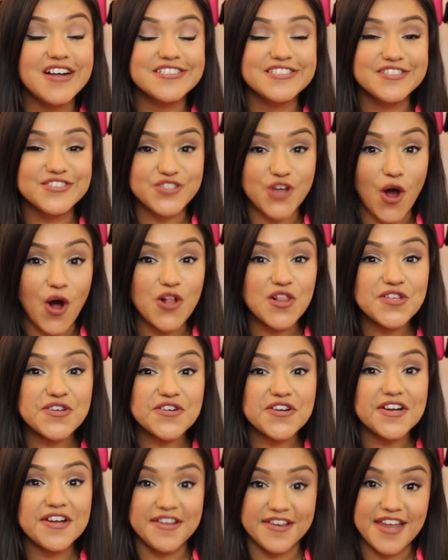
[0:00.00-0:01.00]

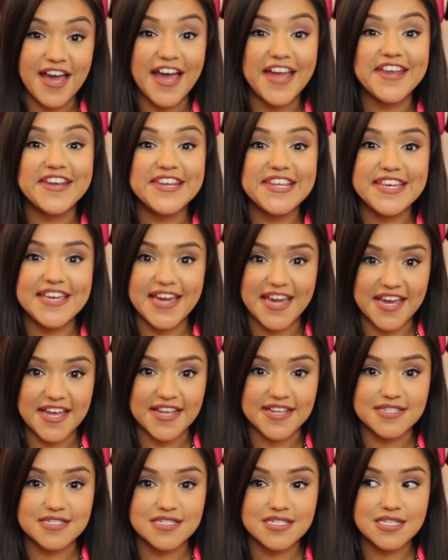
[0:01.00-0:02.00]

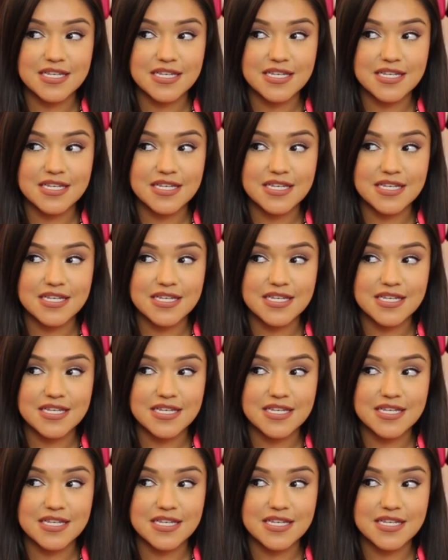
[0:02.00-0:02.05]
$1.98.